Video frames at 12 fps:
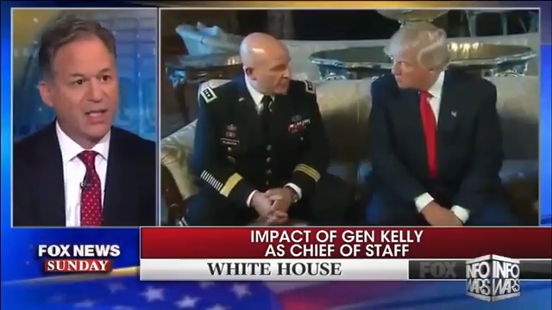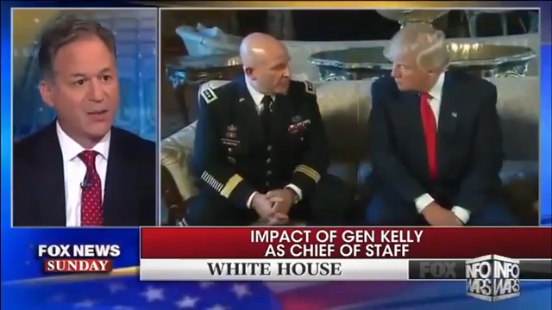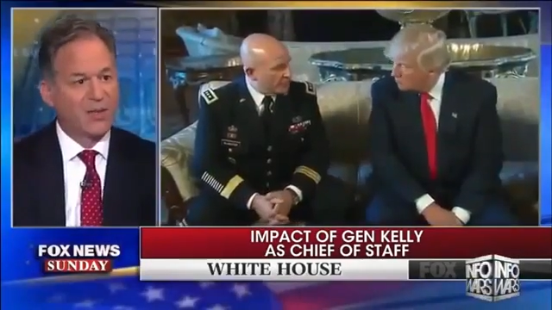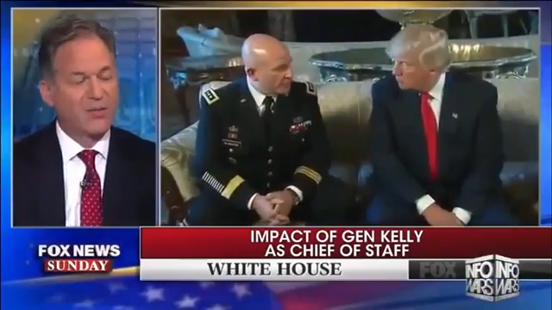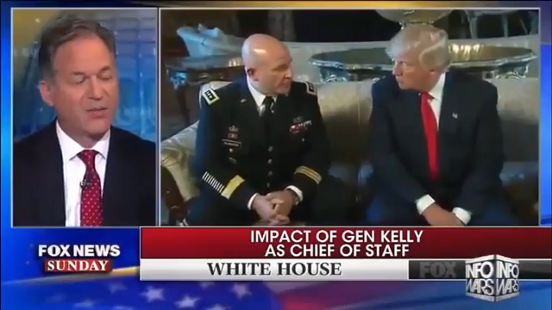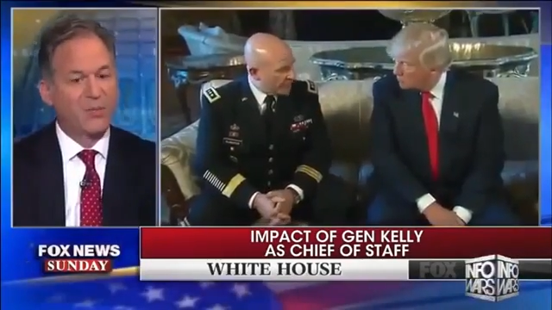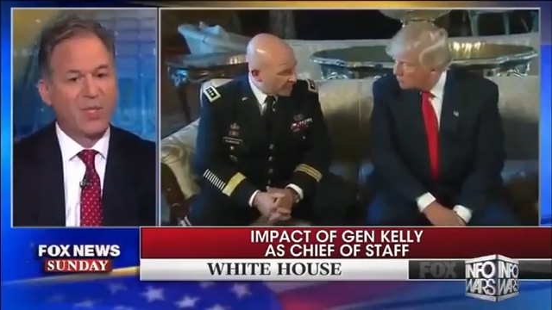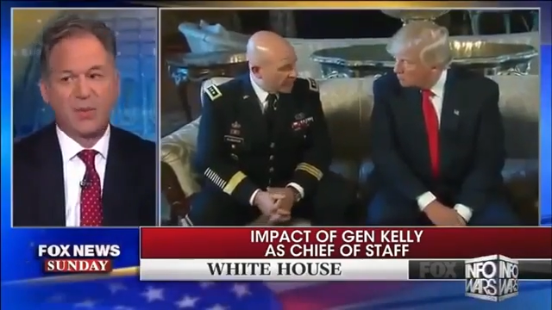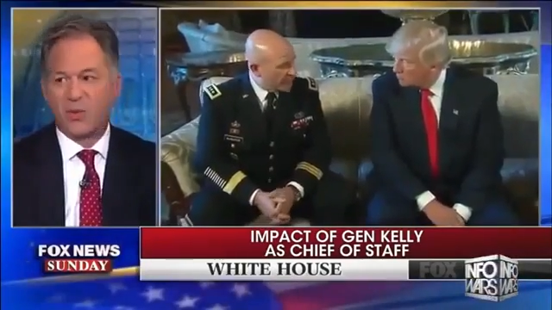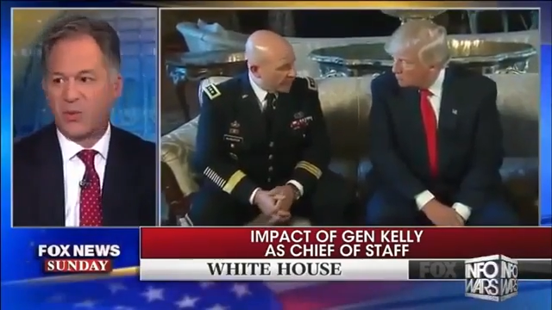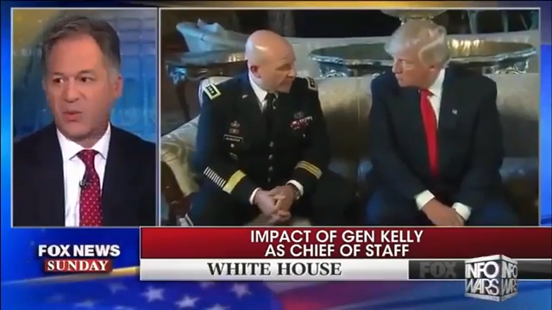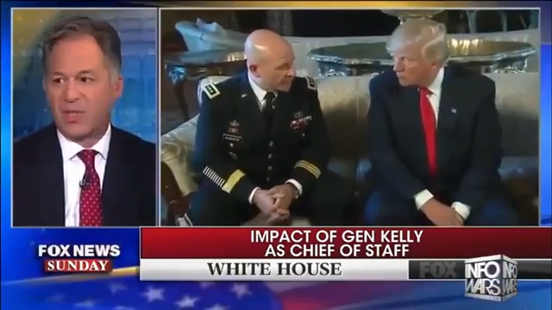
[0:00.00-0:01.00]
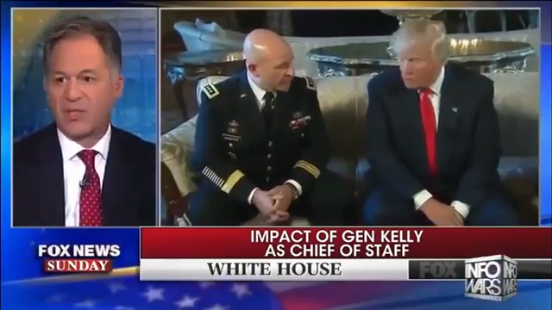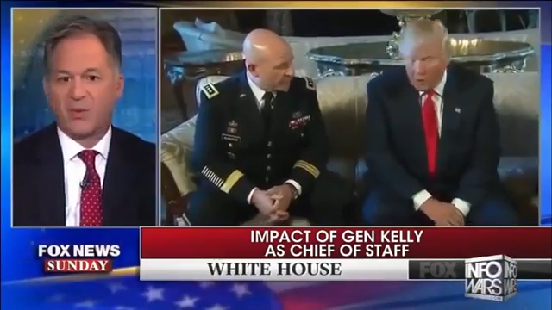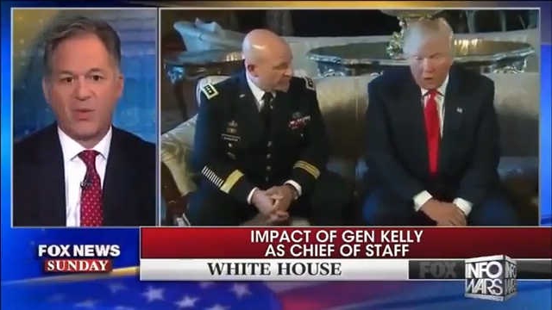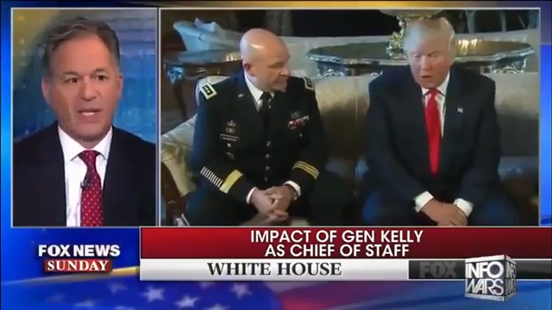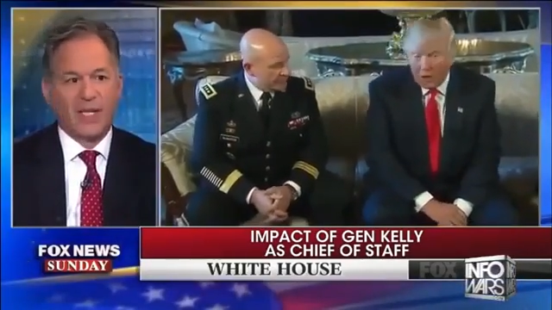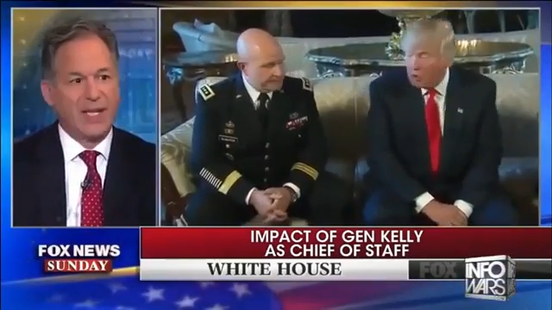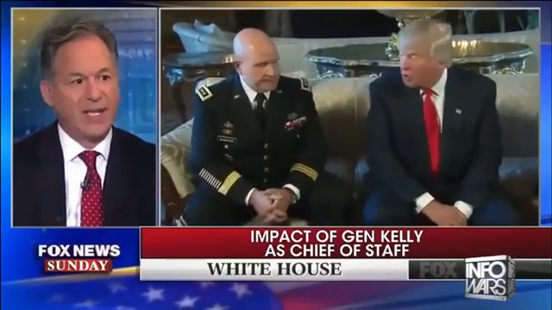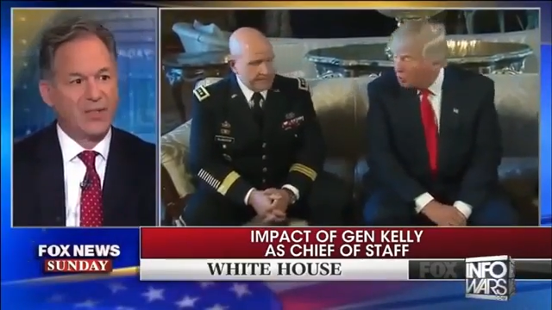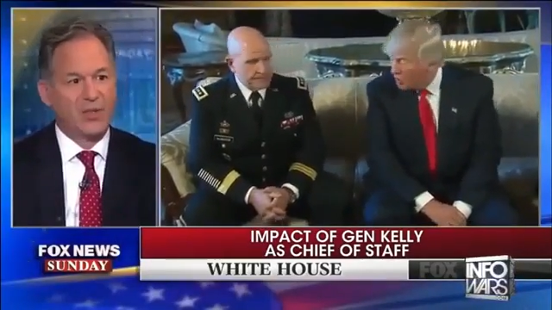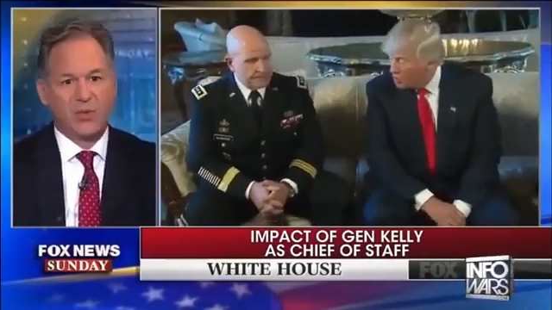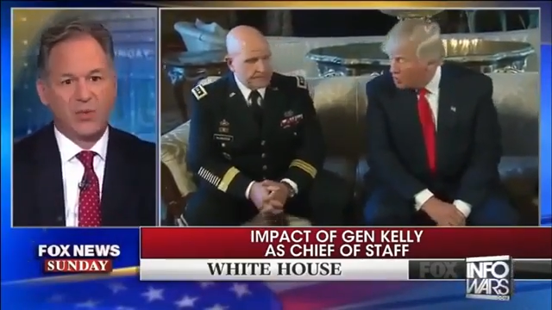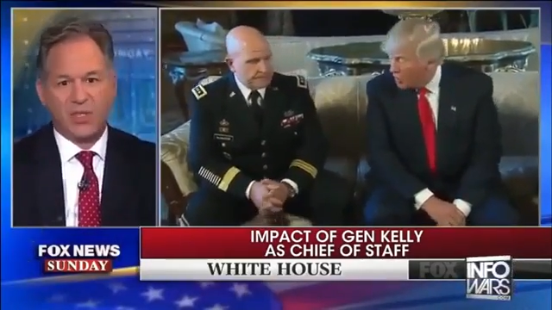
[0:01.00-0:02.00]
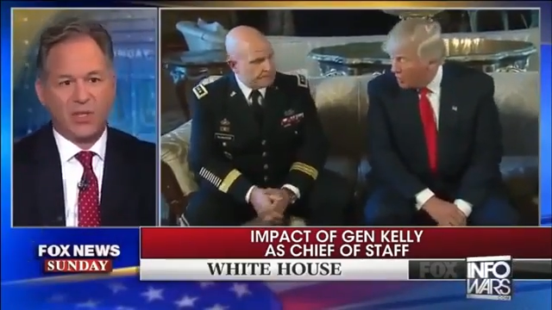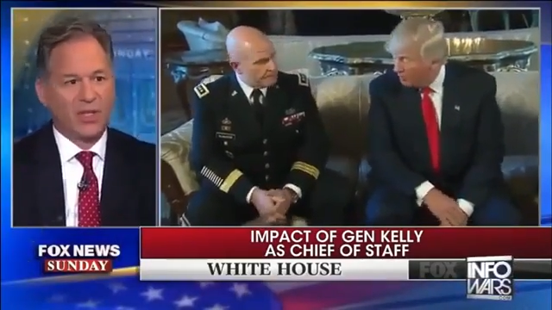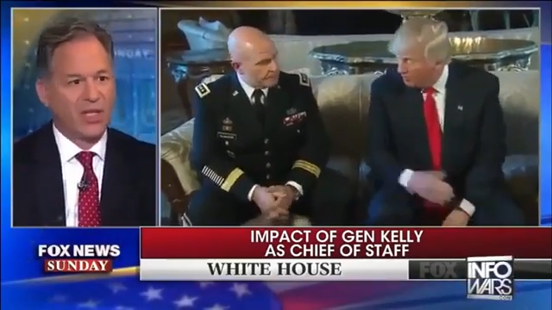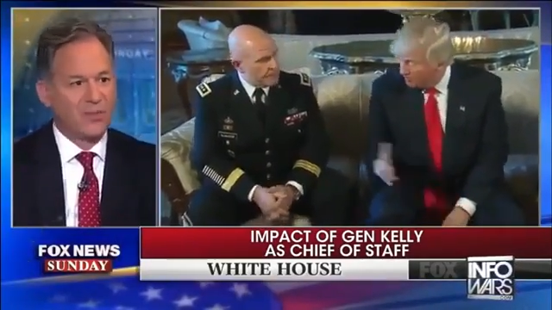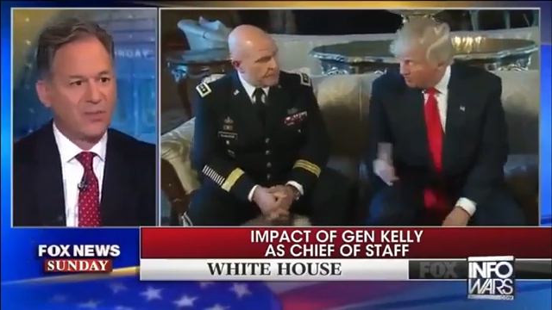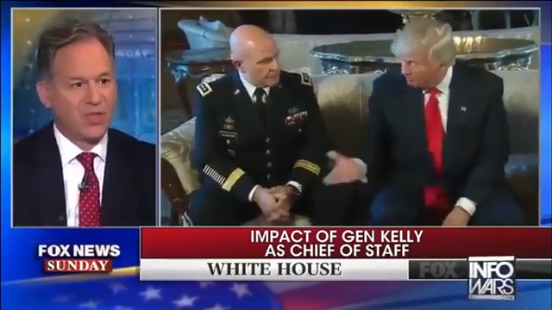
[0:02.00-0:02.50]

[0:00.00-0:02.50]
coming from people within the White House who regard